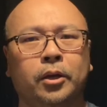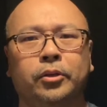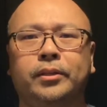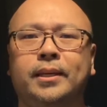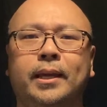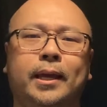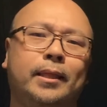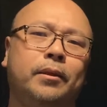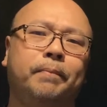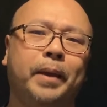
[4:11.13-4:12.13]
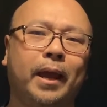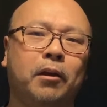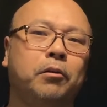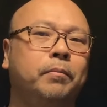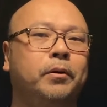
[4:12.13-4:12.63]
You see, in the
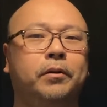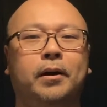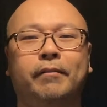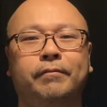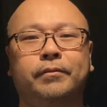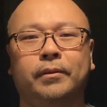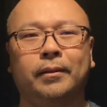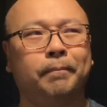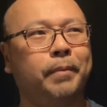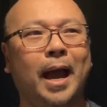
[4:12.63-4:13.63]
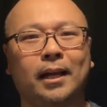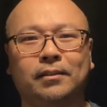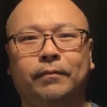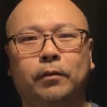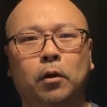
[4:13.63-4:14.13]
parable of bags
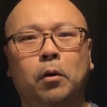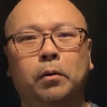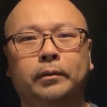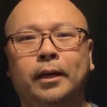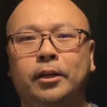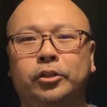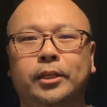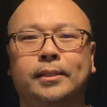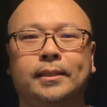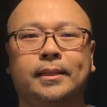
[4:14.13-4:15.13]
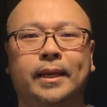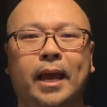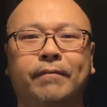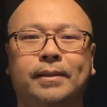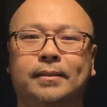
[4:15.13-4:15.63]
of gold, Jesus
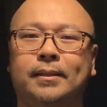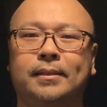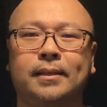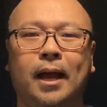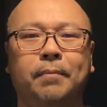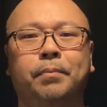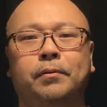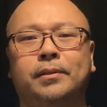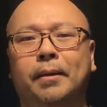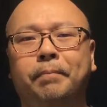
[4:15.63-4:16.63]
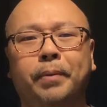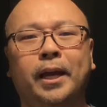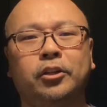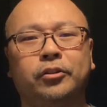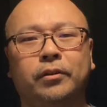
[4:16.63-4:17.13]
gave his disciples a
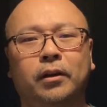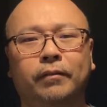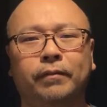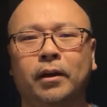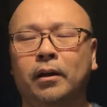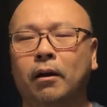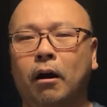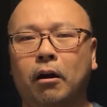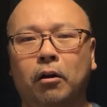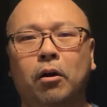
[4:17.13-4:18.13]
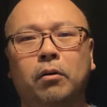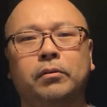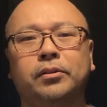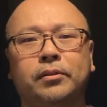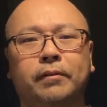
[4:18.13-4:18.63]
picture of our
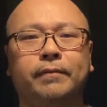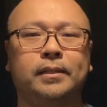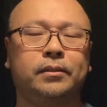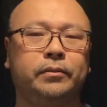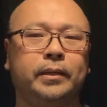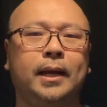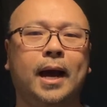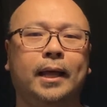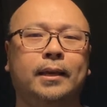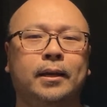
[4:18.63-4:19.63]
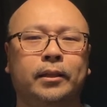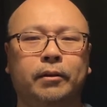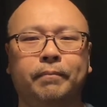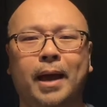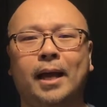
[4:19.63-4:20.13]
own service to God.
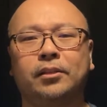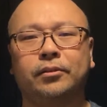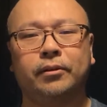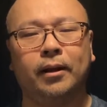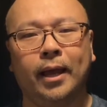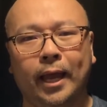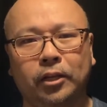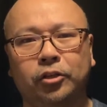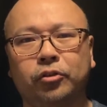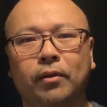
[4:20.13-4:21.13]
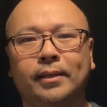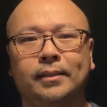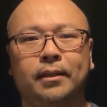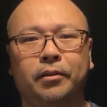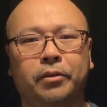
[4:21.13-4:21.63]
The master
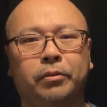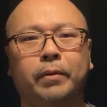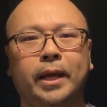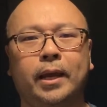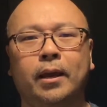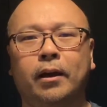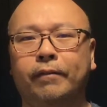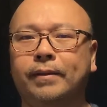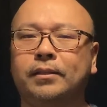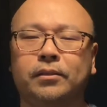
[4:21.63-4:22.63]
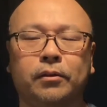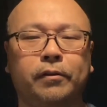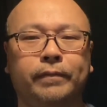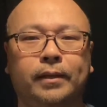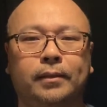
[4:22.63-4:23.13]
entrusted 3 of his
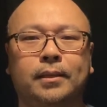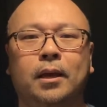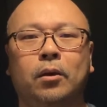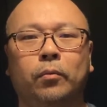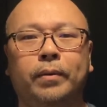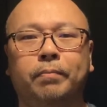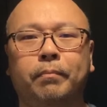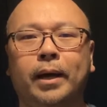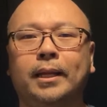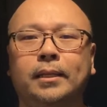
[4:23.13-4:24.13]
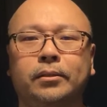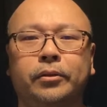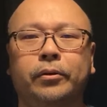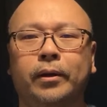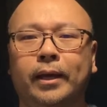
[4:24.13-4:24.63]
servants with money
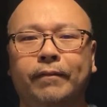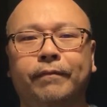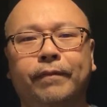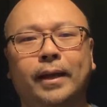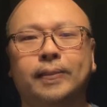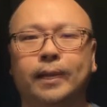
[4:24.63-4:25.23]
to invest.